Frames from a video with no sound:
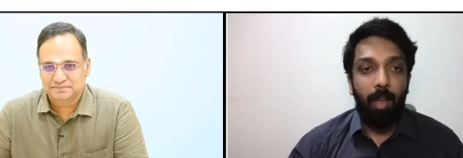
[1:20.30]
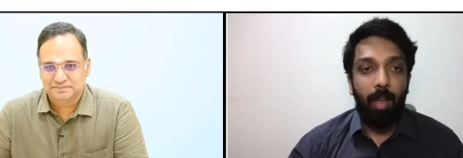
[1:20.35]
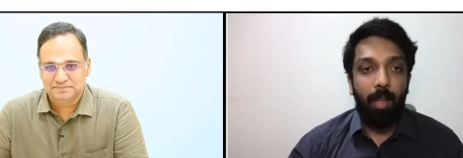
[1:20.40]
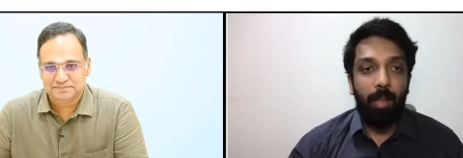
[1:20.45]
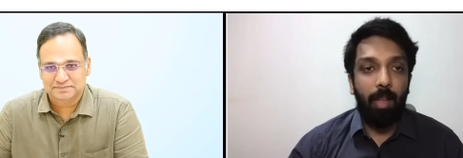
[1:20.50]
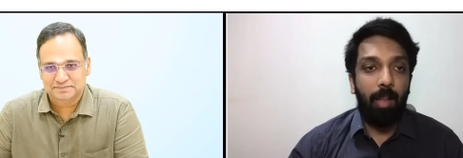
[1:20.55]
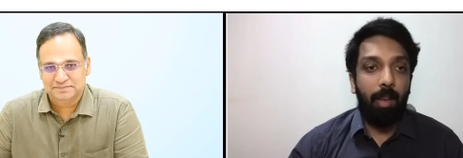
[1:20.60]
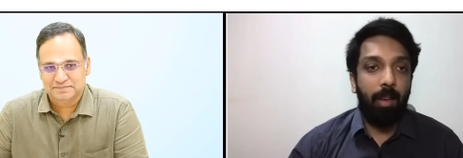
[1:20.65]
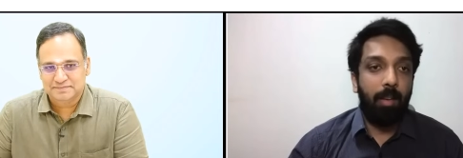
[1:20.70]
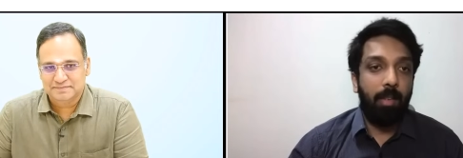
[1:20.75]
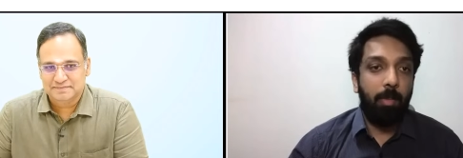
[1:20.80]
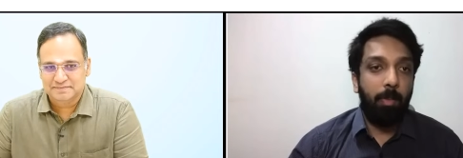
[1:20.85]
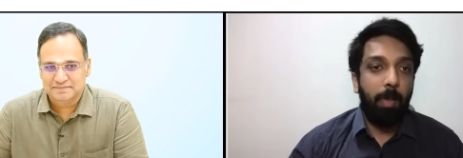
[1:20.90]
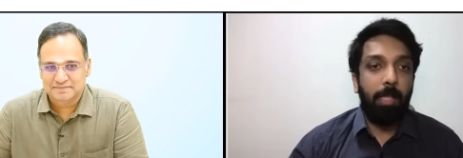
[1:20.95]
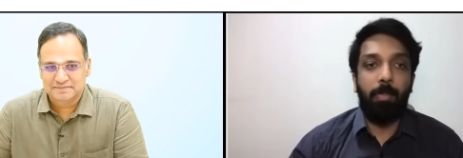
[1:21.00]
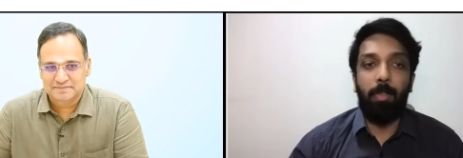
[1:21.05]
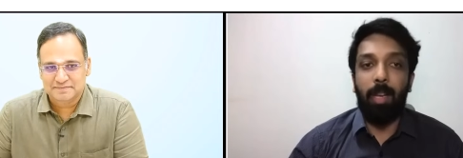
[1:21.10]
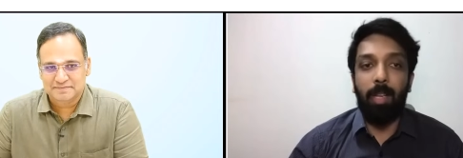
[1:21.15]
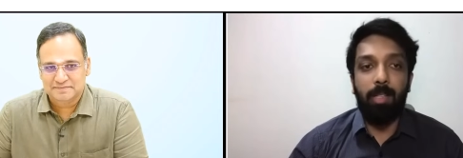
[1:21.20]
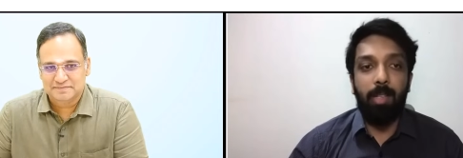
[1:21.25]
Speaker 1: And then
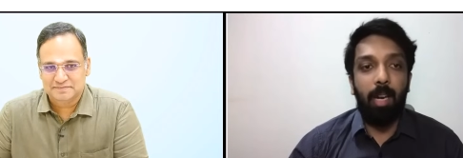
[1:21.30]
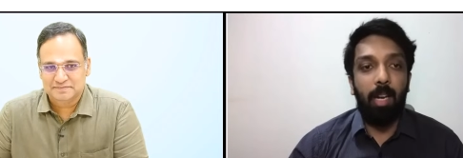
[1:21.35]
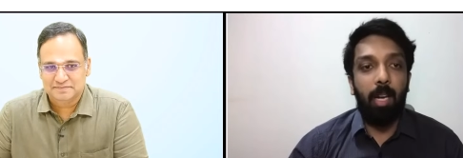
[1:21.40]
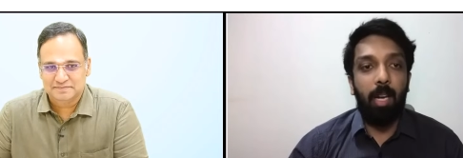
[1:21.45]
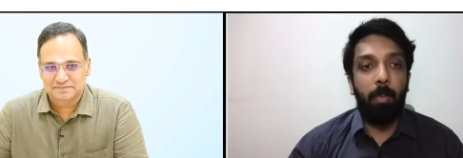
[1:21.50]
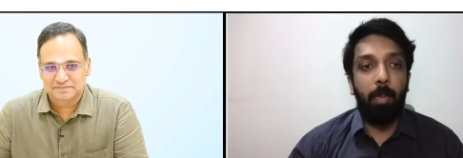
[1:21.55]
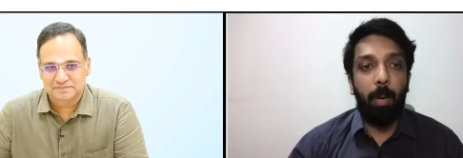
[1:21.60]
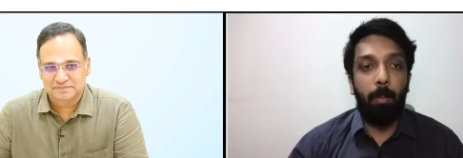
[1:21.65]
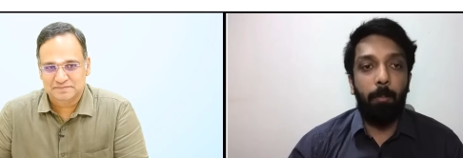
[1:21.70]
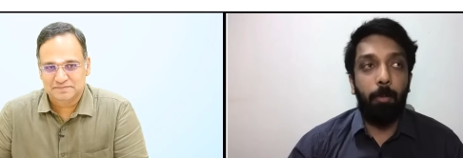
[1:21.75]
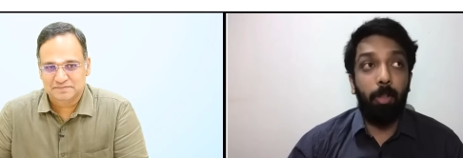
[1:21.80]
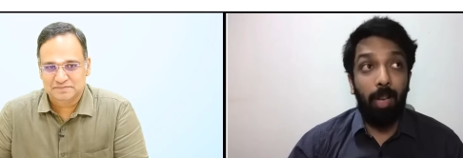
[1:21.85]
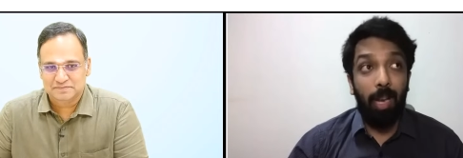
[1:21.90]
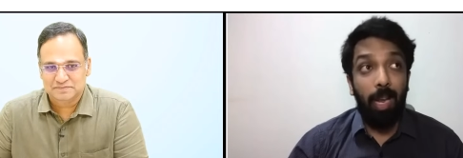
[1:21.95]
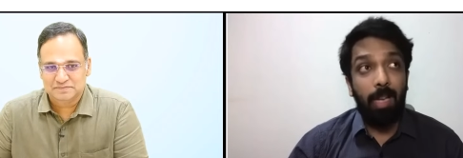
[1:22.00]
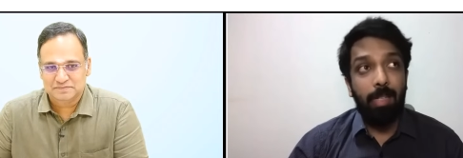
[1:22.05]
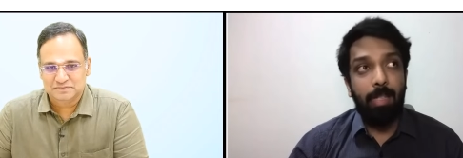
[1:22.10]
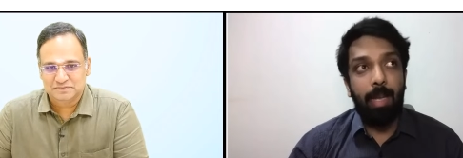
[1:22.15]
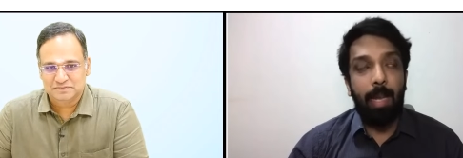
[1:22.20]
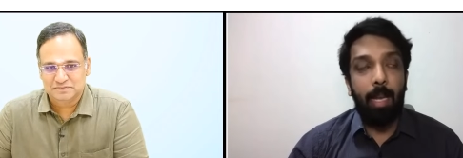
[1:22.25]
specifically I started prep for the
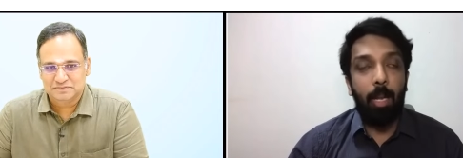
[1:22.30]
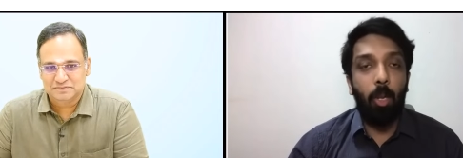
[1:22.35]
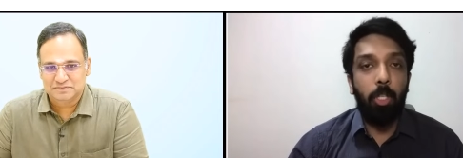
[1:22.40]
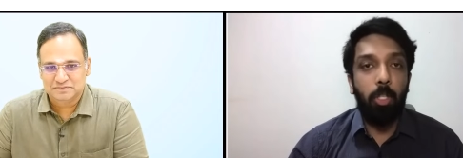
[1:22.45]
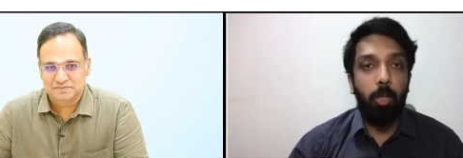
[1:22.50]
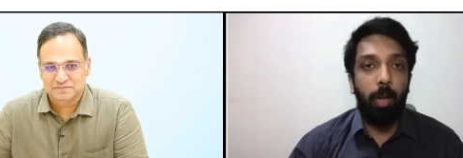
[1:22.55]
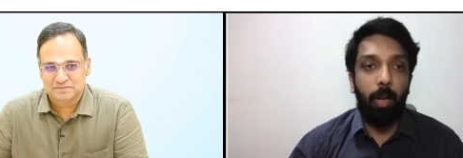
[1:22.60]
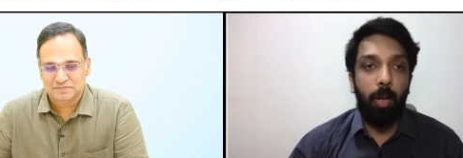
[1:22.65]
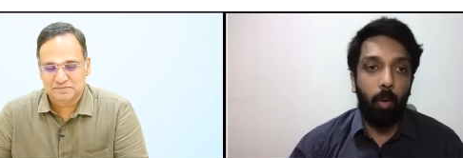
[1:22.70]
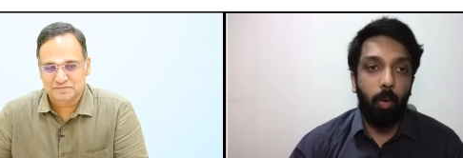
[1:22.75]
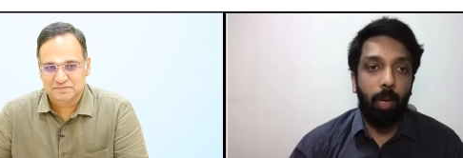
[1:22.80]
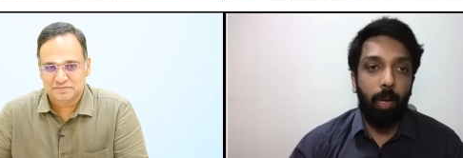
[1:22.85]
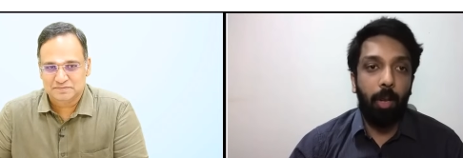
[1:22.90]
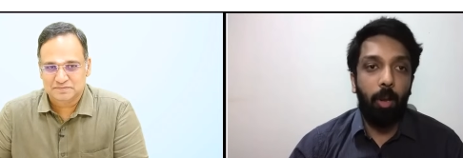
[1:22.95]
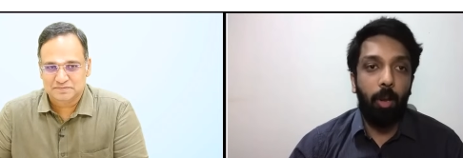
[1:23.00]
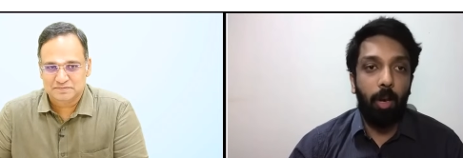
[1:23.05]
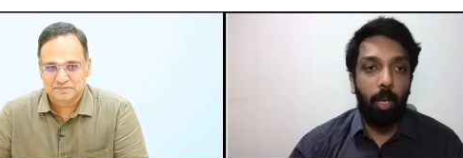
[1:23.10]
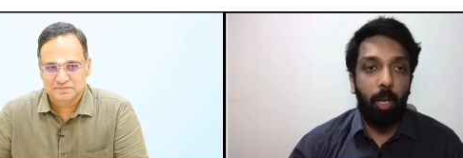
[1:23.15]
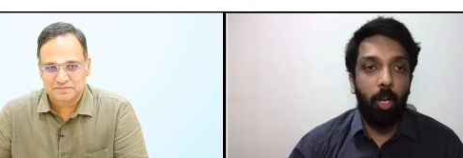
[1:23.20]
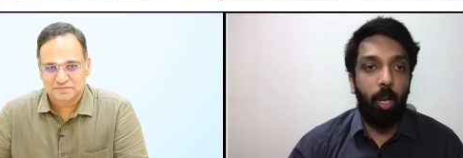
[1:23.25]
last INI also I wrote.
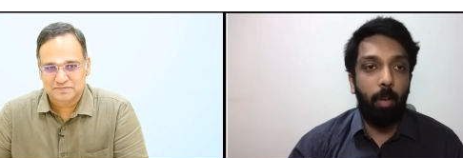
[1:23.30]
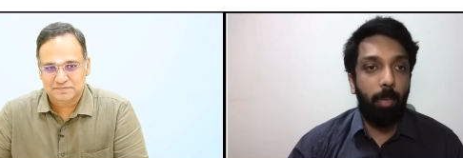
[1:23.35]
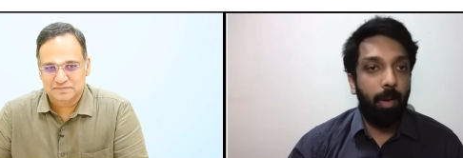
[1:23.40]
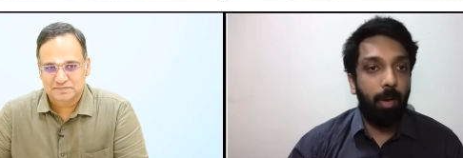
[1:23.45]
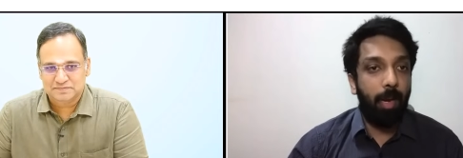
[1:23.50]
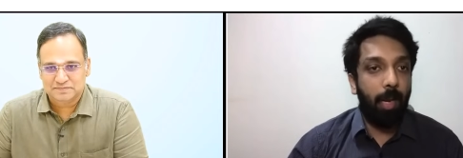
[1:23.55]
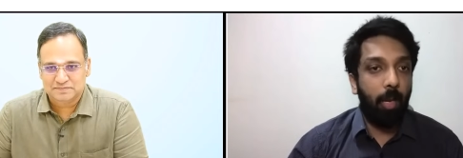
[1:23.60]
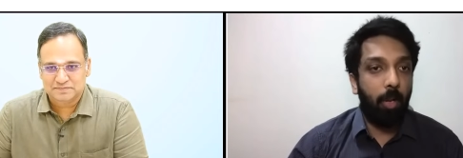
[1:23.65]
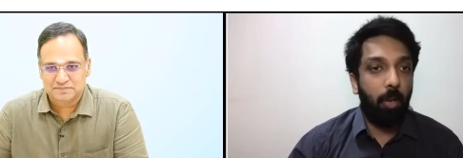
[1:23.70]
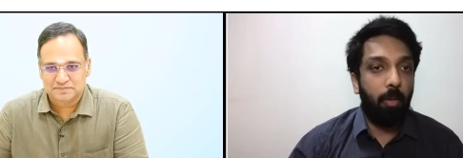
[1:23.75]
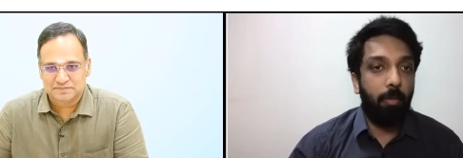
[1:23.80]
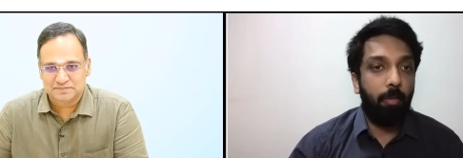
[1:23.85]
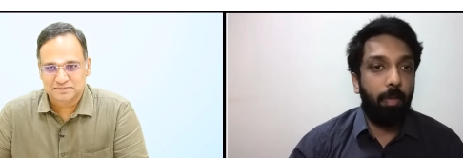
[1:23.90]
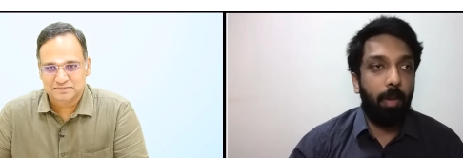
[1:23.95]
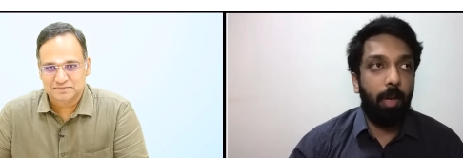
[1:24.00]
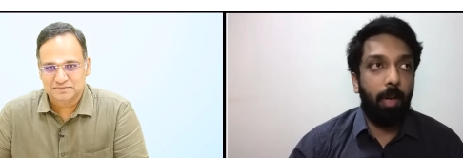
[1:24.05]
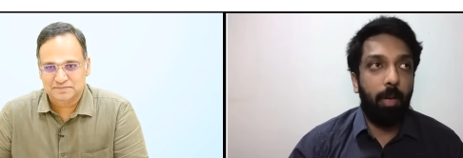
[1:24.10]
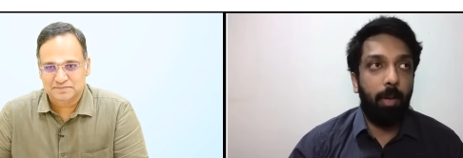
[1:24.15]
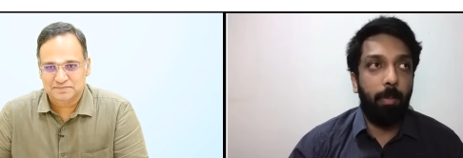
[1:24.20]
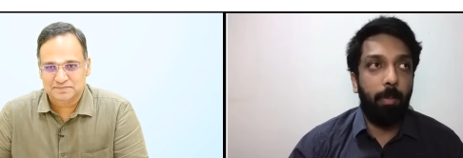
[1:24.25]
I got a common rank
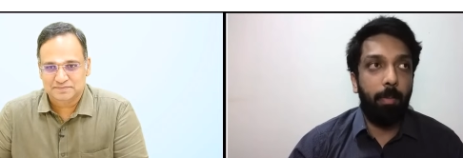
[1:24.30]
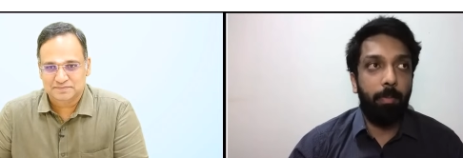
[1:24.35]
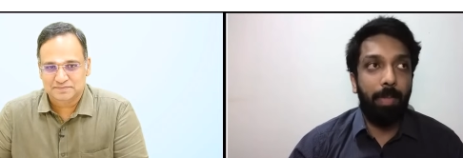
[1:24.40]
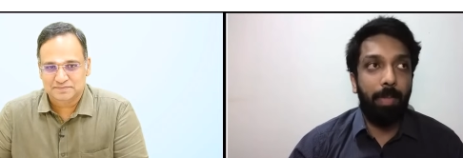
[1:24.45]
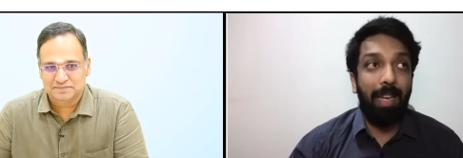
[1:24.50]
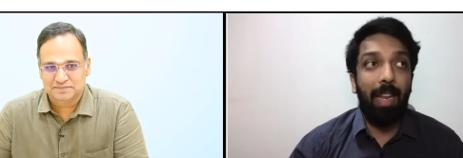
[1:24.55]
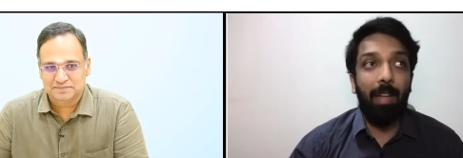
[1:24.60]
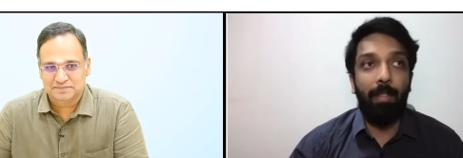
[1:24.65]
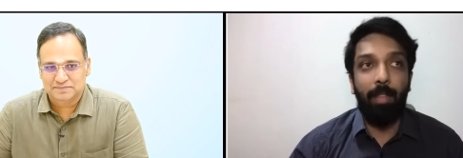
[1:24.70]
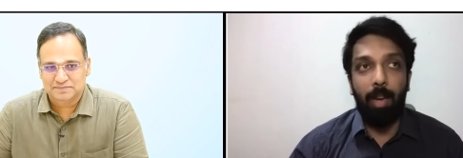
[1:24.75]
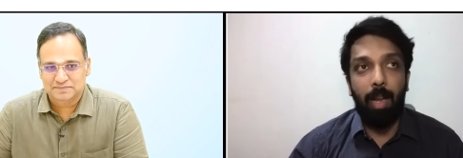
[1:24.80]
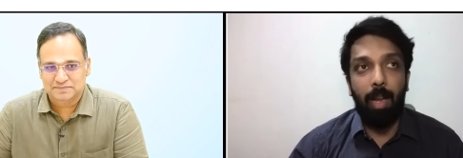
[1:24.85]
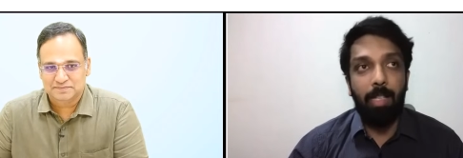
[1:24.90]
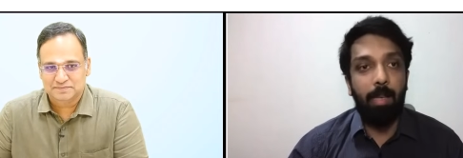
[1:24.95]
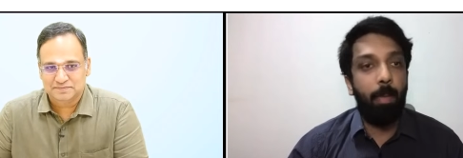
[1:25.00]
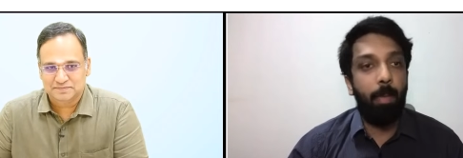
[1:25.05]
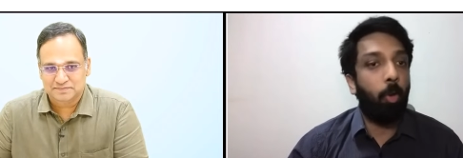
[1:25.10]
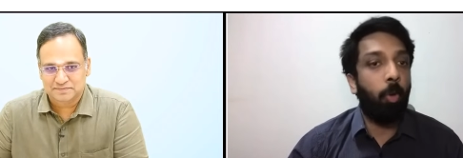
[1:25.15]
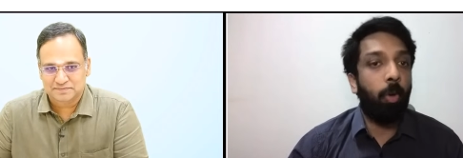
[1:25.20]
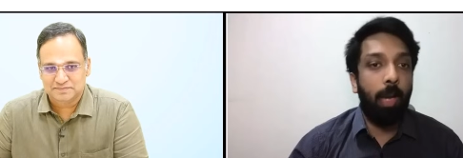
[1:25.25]
of
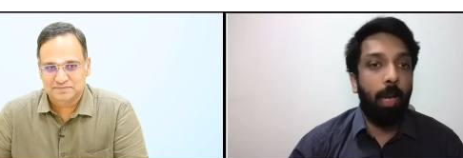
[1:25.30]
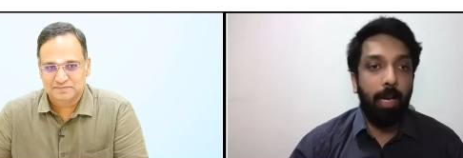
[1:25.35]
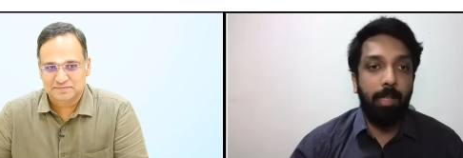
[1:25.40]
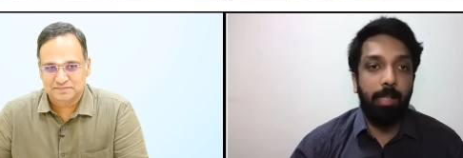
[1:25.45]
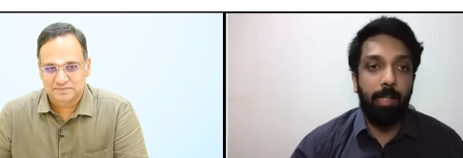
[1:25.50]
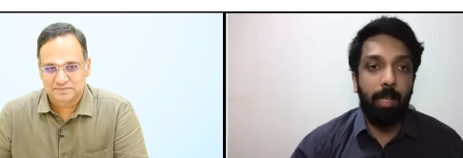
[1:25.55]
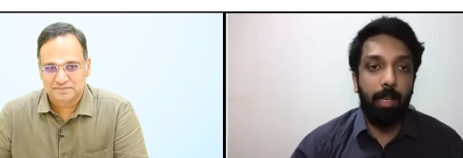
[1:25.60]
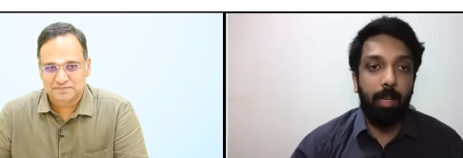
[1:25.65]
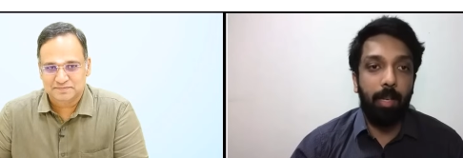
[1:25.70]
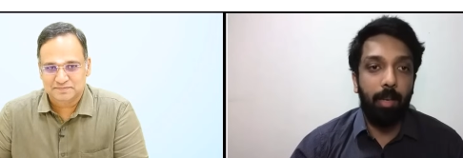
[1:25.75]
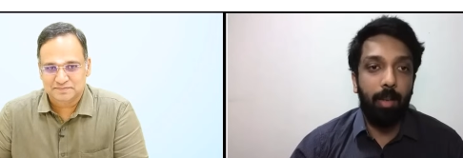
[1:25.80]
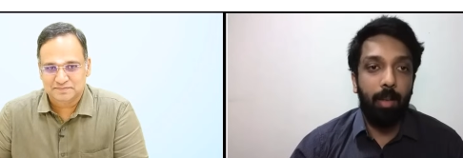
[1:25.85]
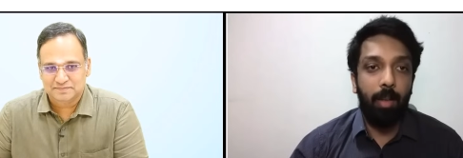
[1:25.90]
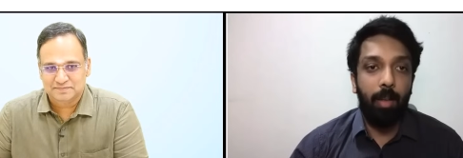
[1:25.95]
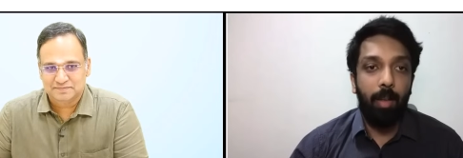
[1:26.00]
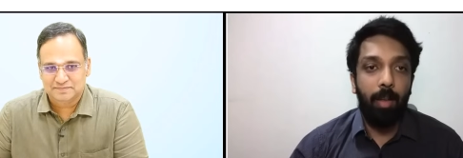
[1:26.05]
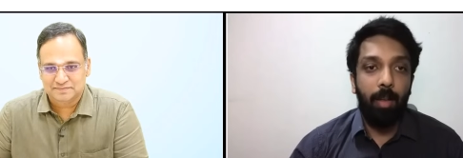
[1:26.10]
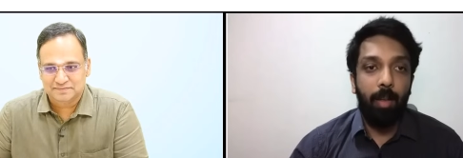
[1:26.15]
11 in a seat.